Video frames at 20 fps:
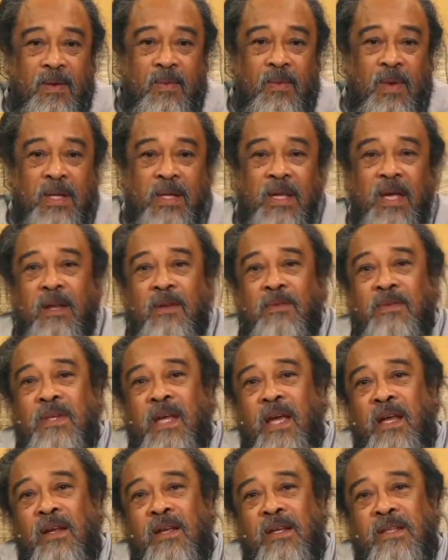What kind of
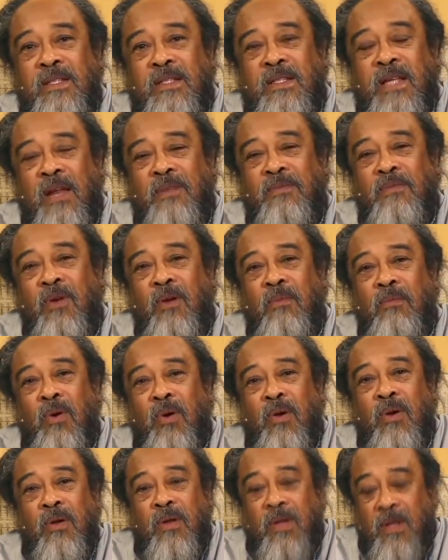title is that for a
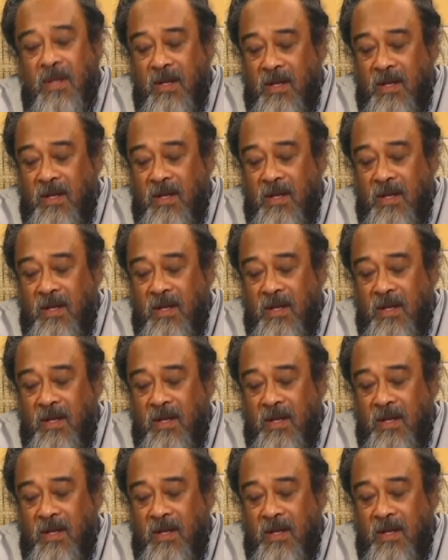book?